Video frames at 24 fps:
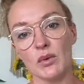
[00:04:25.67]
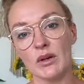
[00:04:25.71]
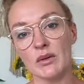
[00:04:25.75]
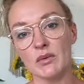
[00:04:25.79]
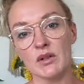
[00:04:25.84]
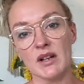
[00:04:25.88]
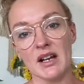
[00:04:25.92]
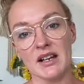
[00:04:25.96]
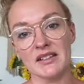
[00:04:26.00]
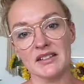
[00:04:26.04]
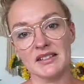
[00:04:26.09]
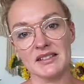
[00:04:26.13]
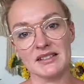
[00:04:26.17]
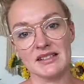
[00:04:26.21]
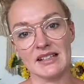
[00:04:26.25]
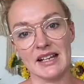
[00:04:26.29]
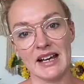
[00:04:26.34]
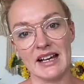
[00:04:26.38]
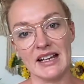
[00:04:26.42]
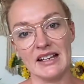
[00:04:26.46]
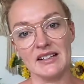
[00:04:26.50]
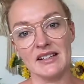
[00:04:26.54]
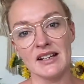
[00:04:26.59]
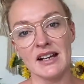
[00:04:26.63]
we would
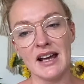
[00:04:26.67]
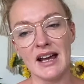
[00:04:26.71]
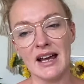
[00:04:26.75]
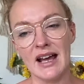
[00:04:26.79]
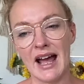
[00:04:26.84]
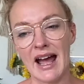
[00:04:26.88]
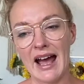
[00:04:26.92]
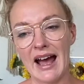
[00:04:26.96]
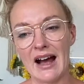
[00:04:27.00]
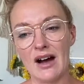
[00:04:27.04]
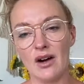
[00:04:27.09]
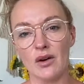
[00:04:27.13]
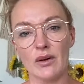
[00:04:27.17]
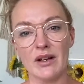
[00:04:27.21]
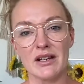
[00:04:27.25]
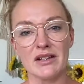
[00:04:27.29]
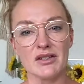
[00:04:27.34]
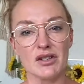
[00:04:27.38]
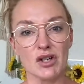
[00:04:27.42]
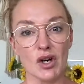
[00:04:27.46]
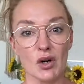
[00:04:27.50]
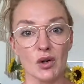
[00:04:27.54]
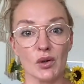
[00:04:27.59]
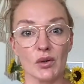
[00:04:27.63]
understand how
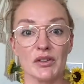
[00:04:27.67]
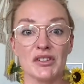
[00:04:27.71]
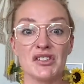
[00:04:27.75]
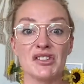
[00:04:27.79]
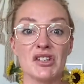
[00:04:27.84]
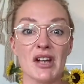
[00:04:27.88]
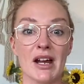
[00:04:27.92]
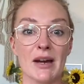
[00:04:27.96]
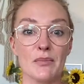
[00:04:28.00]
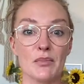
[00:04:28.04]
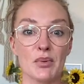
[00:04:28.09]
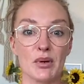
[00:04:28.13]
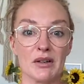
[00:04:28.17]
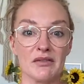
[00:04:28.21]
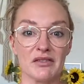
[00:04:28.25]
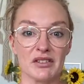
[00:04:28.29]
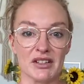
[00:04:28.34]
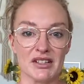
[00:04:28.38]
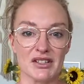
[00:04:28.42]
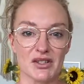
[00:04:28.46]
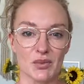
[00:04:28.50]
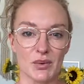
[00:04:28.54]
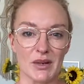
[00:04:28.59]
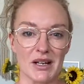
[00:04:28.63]
indulged and
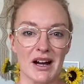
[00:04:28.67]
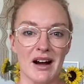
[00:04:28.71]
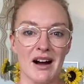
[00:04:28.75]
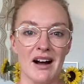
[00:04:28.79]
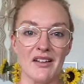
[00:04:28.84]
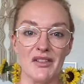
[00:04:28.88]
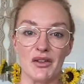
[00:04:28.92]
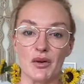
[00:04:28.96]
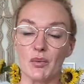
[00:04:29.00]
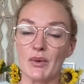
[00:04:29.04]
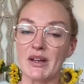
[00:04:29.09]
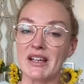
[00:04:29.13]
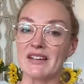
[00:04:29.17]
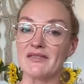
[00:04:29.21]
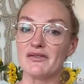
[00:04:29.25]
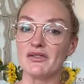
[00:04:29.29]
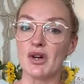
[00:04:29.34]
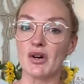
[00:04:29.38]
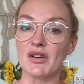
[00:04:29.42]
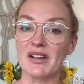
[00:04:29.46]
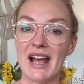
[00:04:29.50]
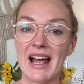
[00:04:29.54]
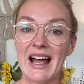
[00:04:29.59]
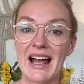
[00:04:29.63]
privileged we are that we have
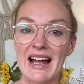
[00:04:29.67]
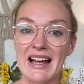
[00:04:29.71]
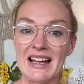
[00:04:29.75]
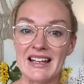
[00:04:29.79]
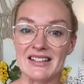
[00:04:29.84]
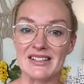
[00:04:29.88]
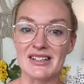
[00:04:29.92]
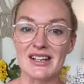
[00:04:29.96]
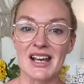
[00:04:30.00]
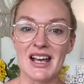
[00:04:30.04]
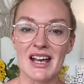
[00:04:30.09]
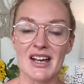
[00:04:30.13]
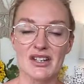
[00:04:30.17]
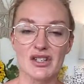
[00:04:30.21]
not had